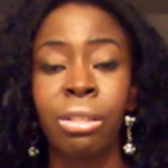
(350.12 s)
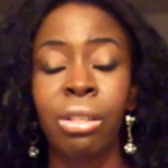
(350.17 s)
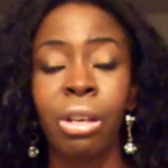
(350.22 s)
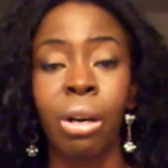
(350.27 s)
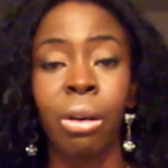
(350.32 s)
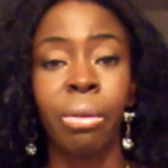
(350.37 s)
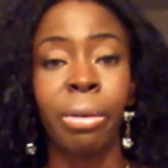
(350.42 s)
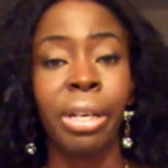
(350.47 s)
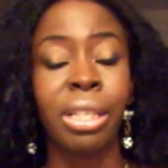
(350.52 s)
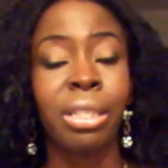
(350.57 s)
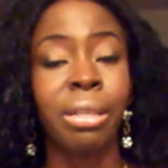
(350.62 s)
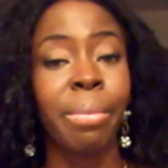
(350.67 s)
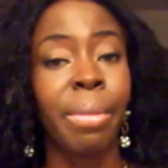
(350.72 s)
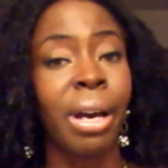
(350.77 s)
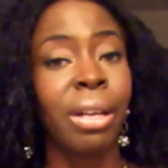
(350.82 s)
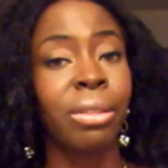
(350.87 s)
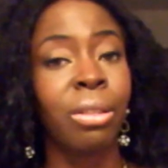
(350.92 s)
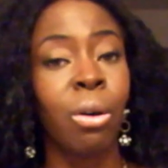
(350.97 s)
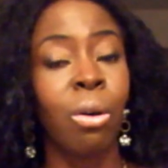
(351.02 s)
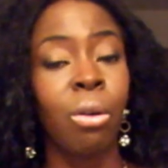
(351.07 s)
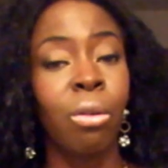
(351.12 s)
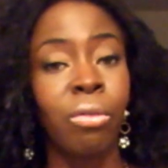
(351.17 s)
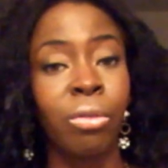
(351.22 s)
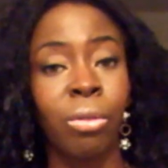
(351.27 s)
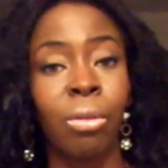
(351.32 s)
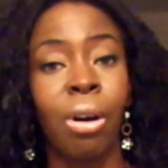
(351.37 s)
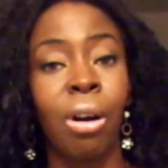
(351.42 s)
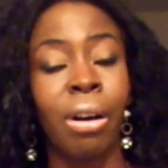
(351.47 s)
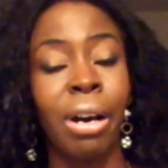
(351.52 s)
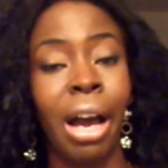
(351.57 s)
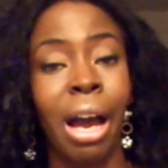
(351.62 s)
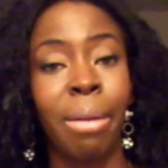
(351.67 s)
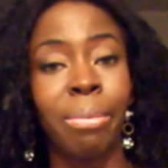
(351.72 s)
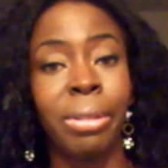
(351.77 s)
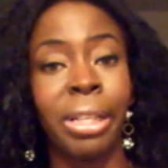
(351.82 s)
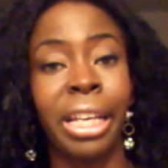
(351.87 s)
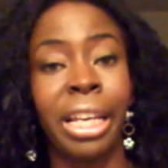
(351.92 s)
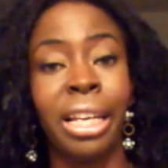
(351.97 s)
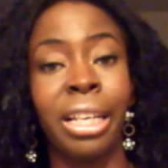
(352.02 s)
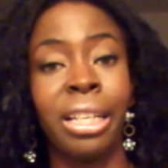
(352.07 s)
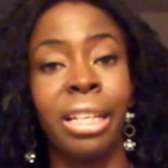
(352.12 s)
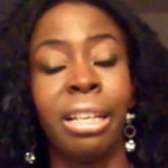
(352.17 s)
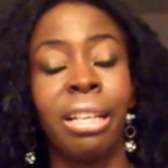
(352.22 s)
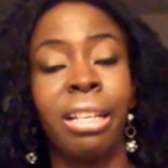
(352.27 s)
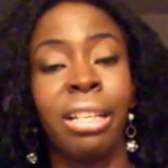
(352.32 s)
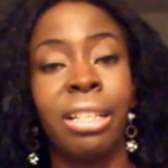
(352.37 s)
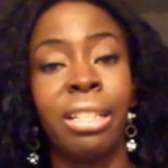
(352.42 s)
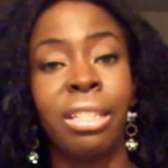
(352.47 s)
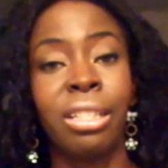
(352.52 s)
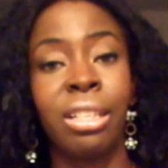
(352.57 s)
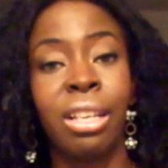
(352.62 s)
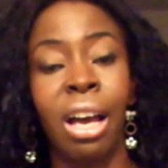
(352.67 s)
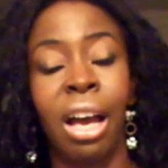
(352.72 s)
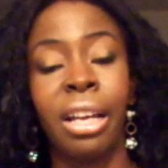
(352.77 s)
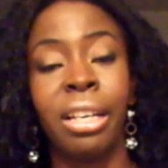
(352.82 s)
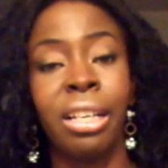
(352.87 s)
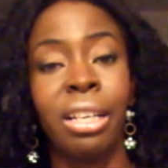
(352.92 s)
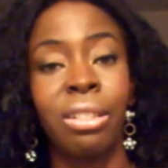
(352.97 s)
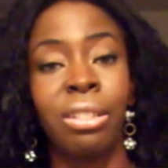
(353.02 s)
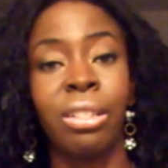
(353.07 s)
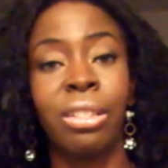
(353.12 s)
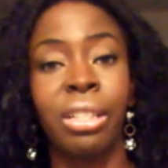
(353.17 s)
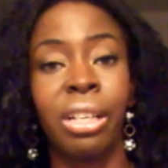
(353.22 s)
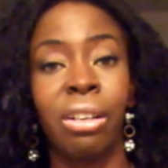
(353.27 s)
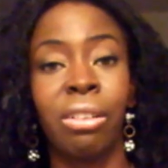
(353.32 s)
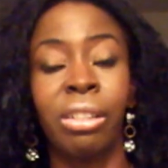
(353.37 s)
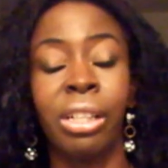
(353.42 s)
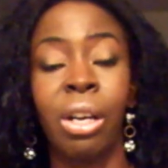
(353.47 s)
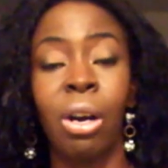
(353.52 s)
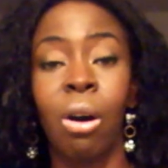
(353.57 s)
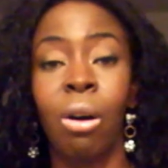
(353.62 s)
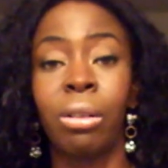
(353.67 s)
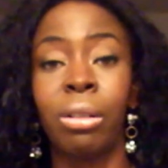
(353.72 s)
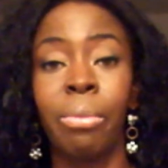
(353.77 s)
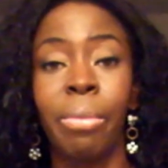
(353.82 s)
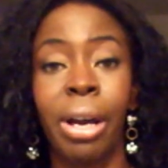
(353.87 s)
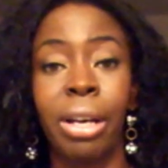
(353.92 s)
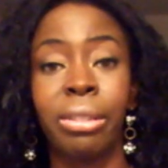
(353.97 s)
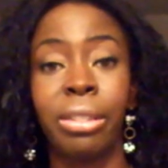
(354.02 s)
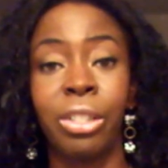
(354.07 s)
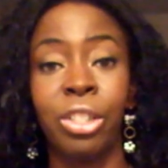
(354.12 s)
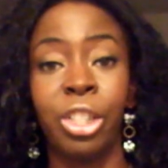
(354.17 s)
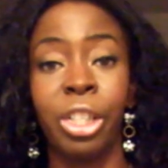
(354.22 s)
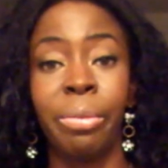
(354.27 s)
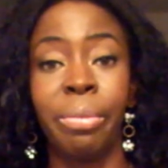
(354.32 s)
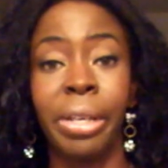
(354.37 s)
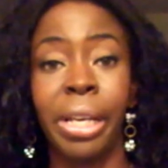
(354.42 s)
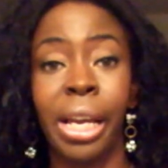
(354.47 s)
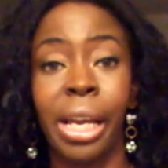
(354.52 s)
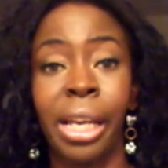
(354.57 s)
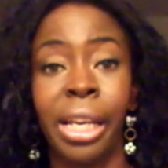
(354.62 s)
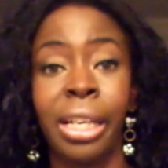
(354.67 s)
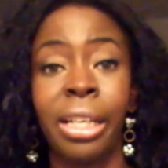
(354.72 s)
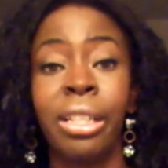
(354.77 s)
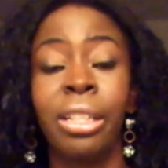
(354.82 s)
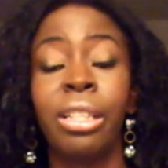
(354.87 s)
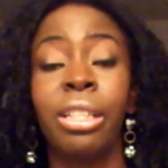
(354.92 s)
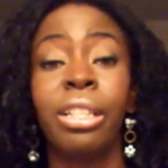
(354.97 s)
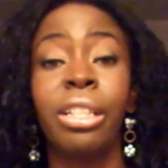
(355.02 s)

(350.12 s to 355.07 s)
So it's about the overall applicant. It is not necessarily all about the GPA.